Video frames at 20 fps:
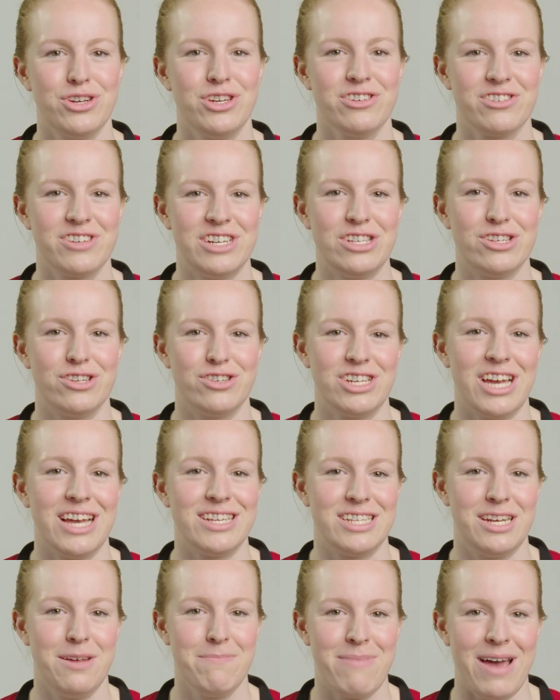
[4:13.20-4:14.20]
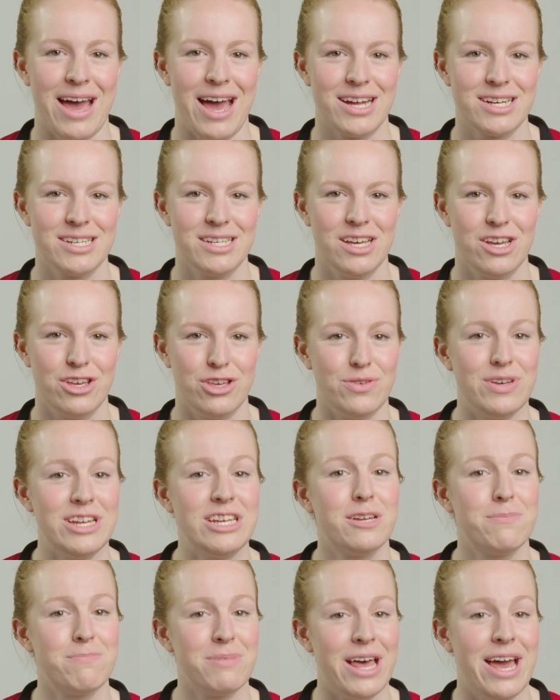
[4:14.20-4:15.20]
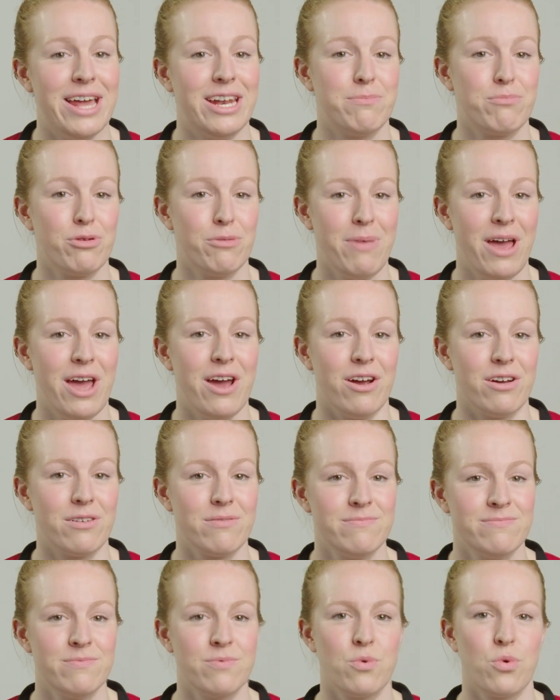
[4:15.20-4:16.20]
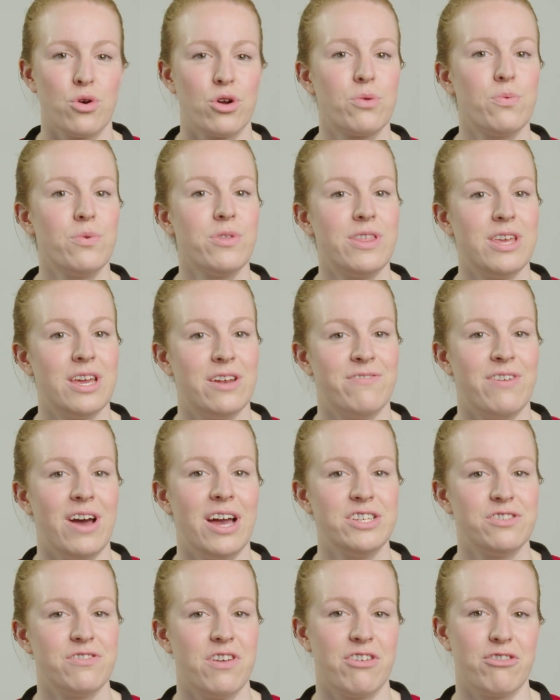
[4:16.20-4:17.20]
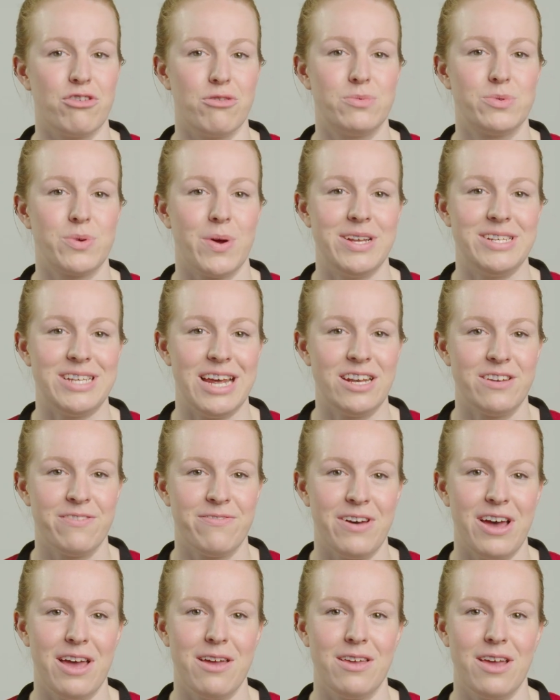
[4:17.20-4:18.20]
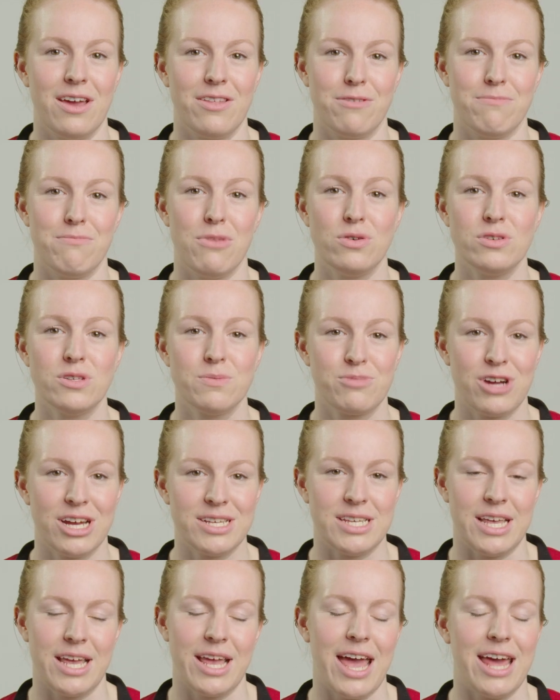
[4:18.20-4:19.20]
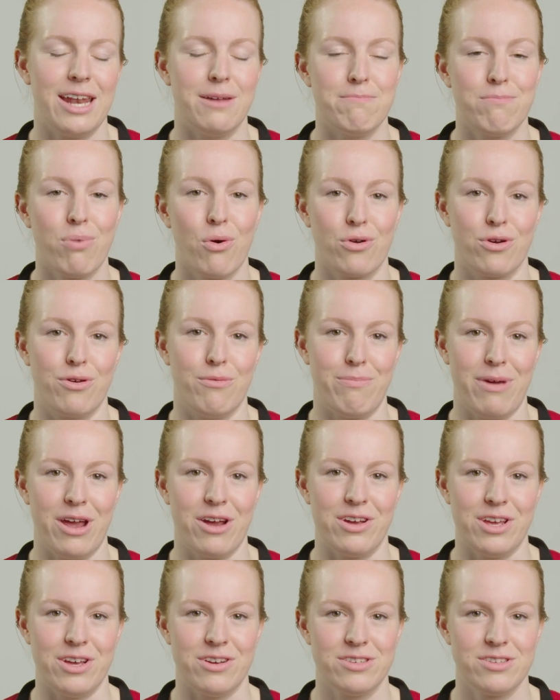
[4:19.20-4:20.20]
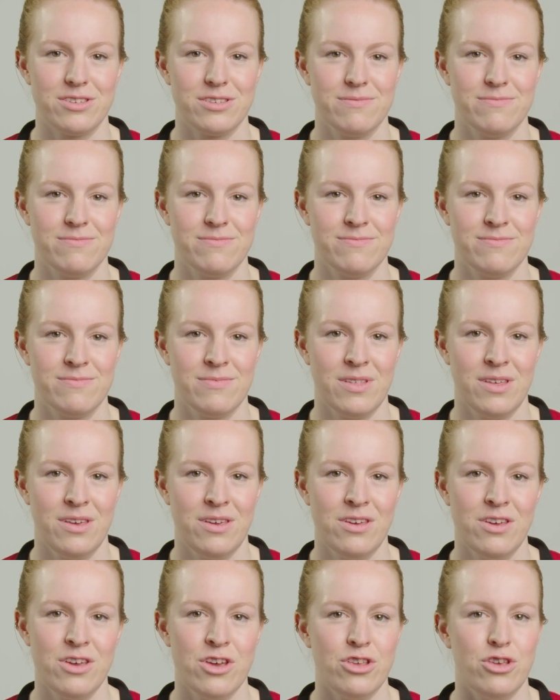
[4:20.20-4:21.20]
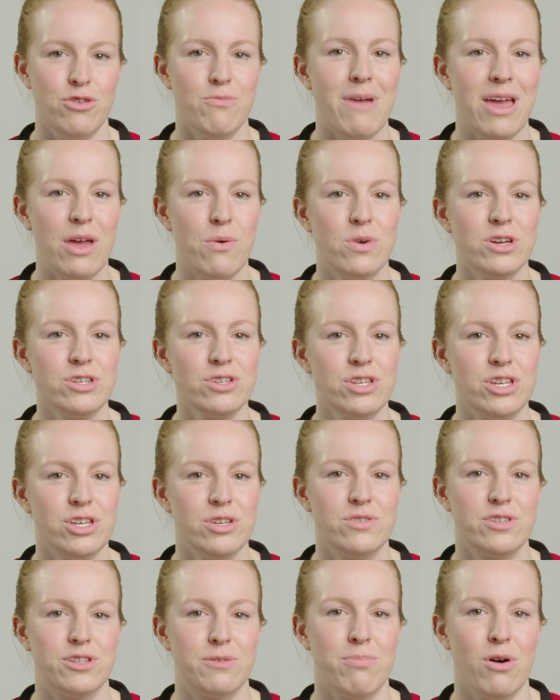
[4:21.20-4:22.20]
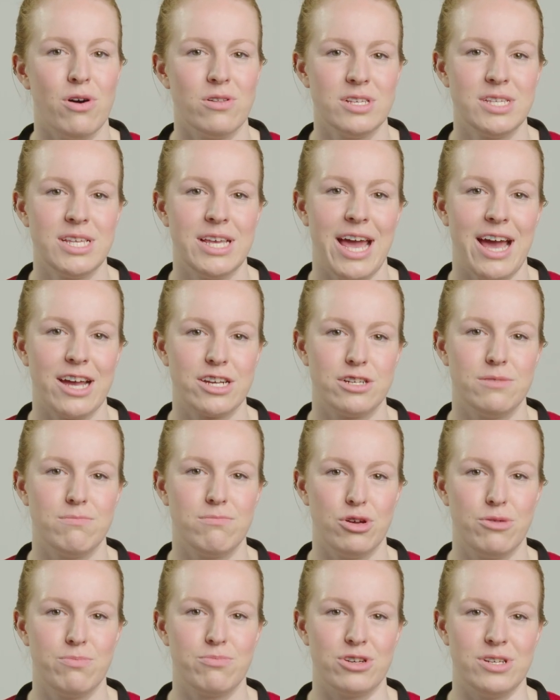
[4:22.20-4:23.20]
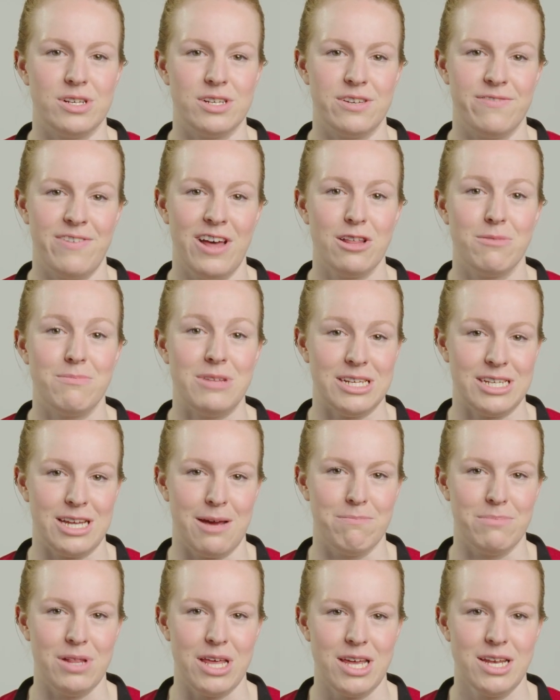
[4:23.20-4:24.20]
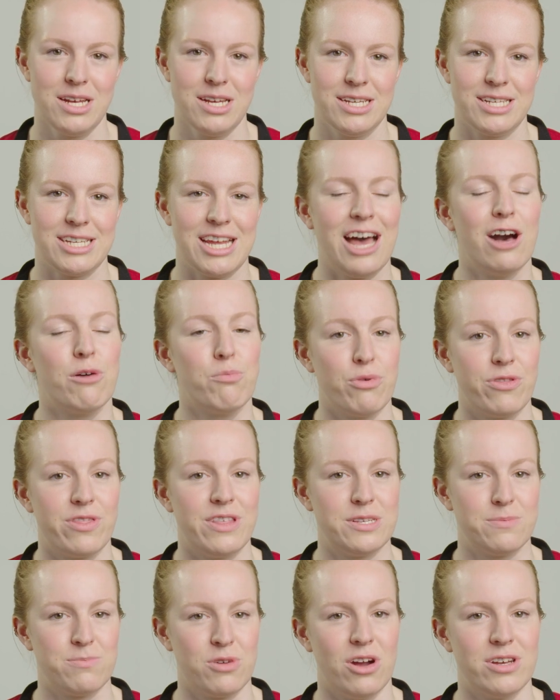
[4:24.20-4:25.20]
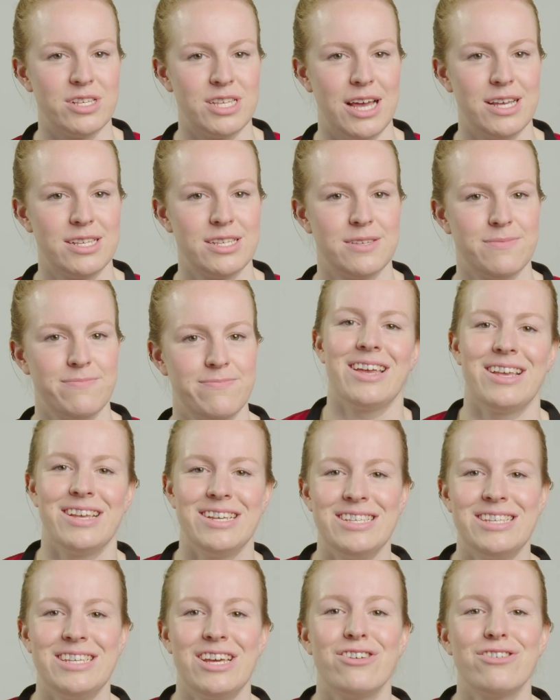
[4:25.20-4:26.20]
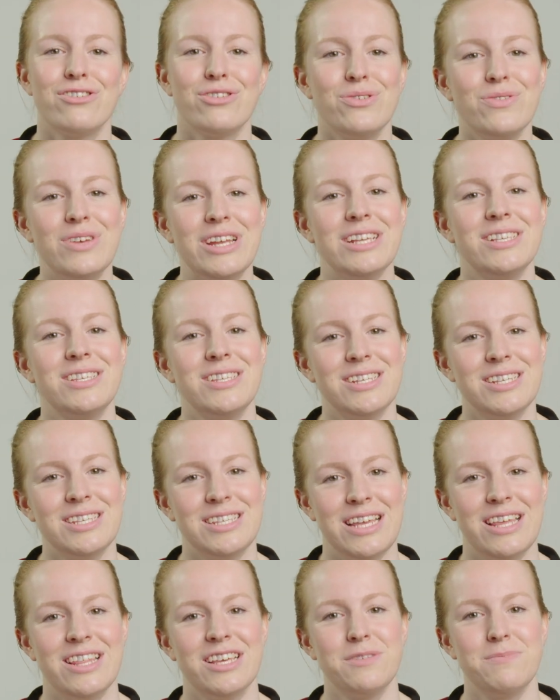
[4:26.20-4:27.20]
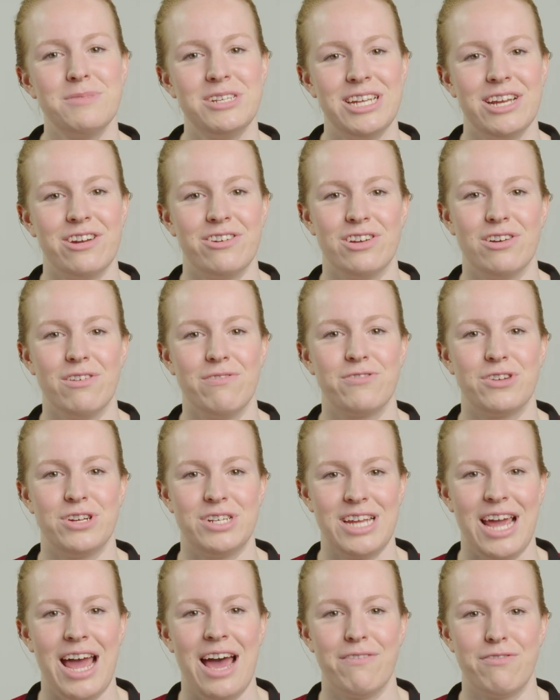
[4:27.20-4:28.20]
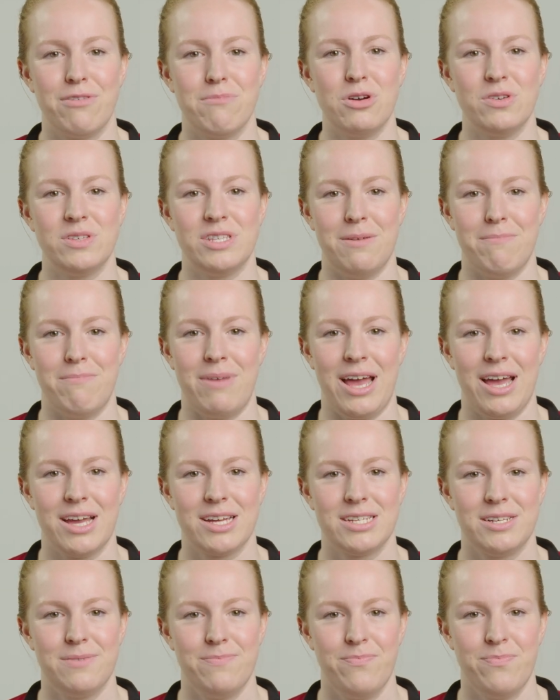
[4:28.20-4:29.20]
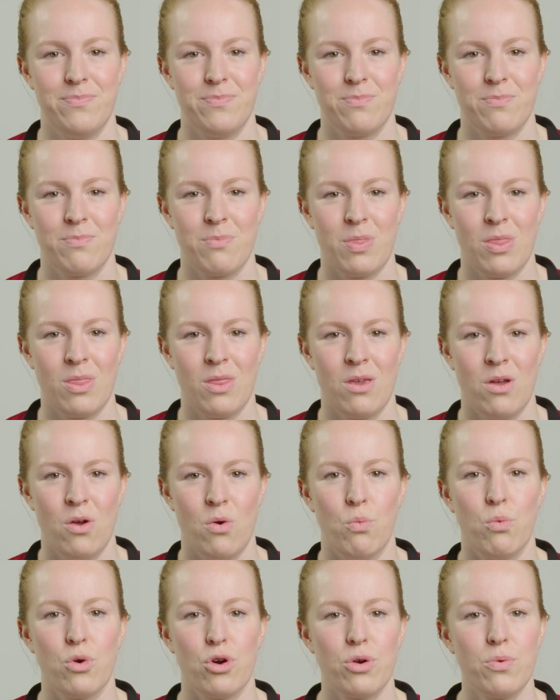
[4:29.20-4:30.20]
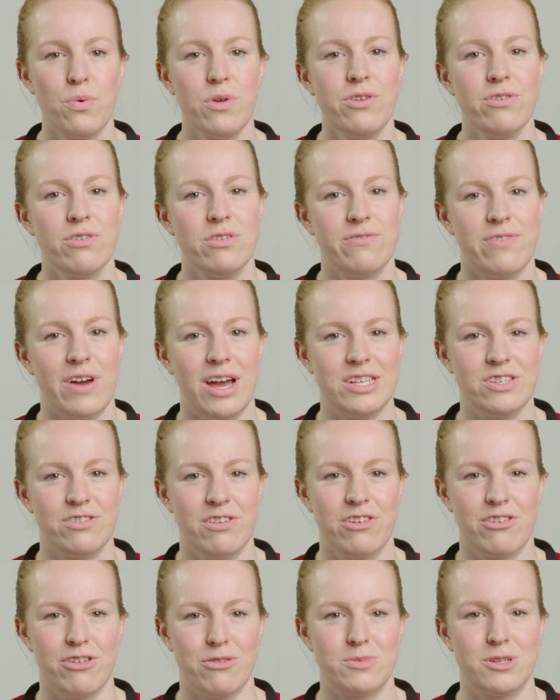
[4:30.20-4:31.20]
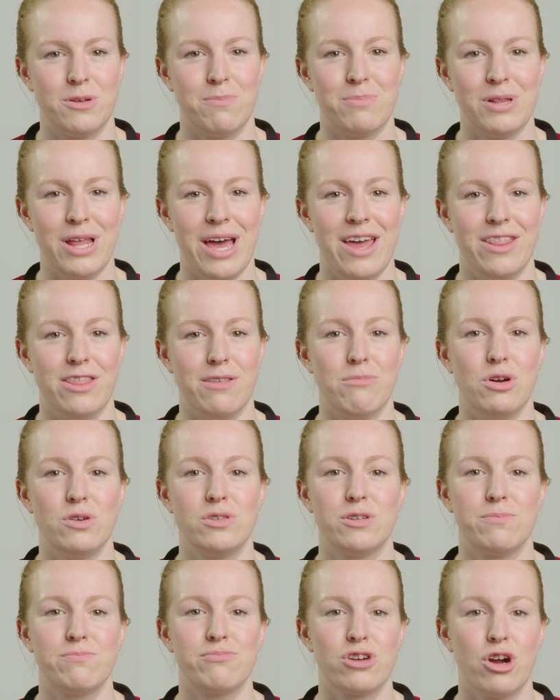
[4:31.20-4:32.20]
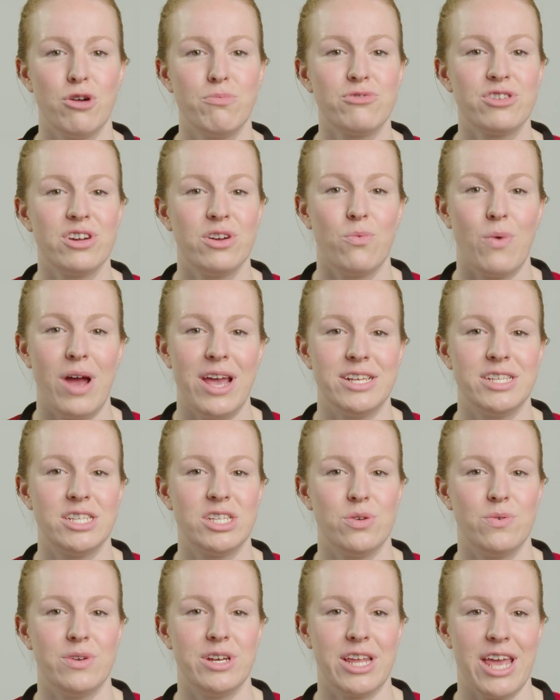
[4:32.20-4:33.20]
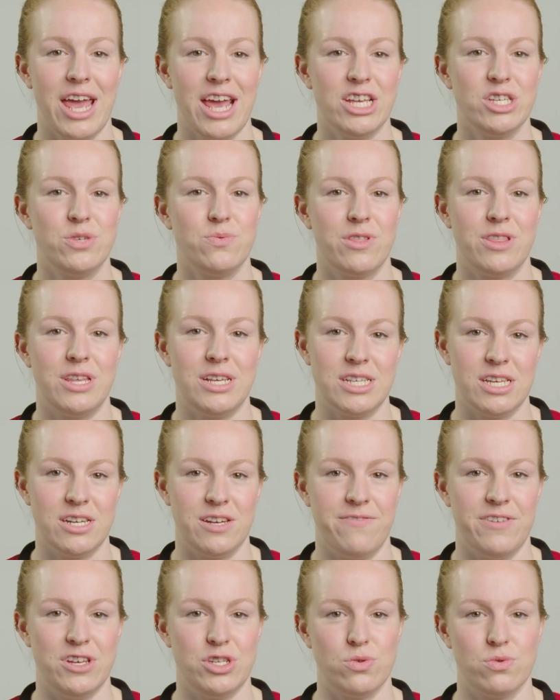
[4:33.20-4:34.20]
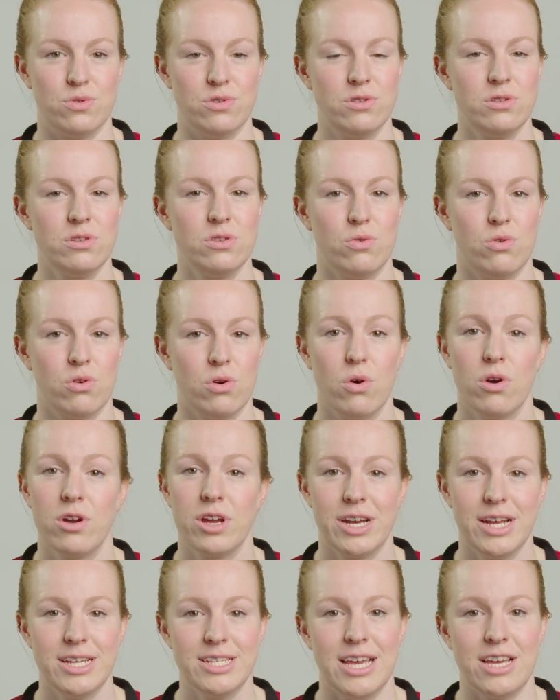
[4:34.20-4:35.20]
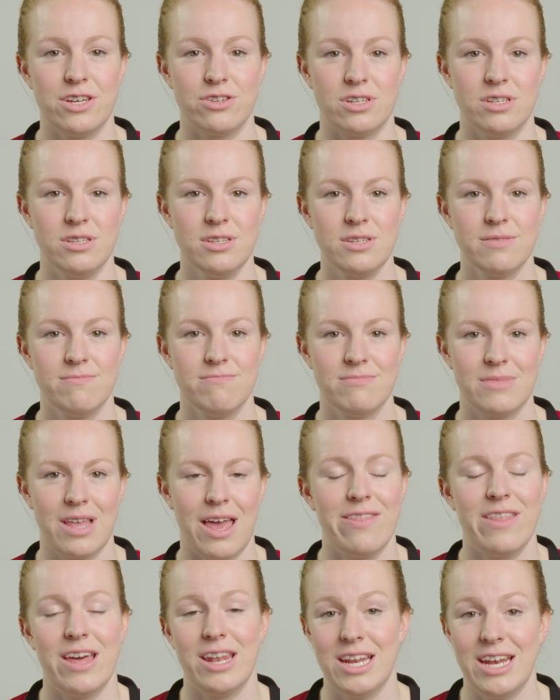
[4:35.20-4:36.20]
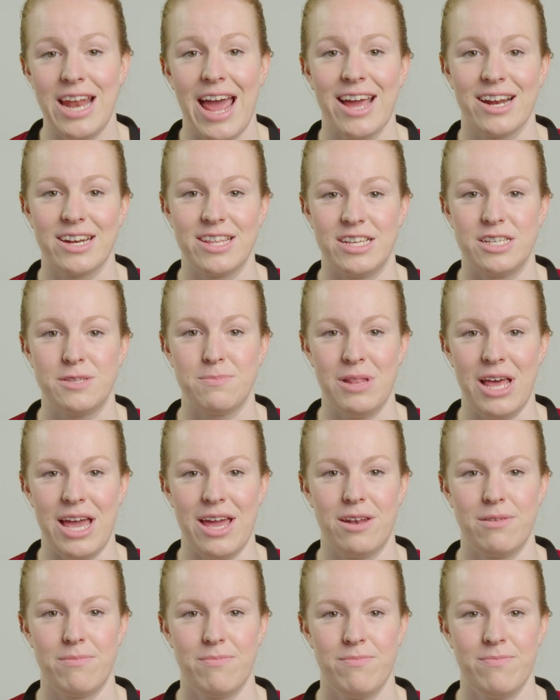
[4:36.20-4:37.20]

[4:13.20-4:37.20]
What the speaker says: your research has an impact, you need to plan and prepare. Work with the advisory group to identify the most pressing and important barriers. You may wish to use the Policy Action Blueprint development template to help with this process. Consider who needs to see this material for it to have the most impact. Work with your advisory group to plan the most appropriate ways to engage with these individuals or organizations, and then enact this plan.